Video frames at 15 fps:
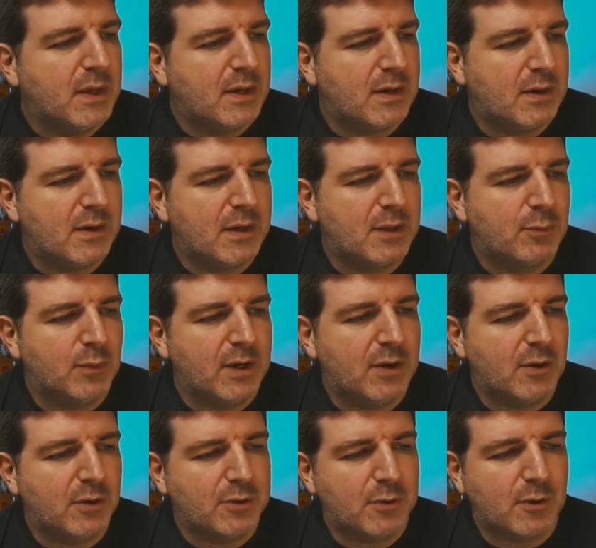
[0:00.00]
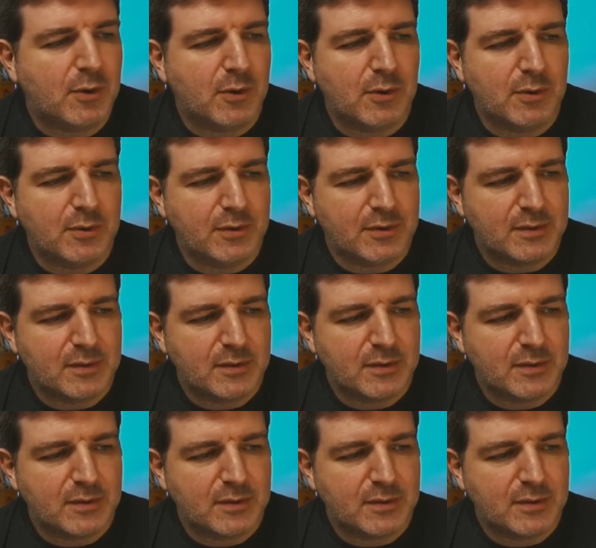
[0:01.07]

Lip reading: it will auto close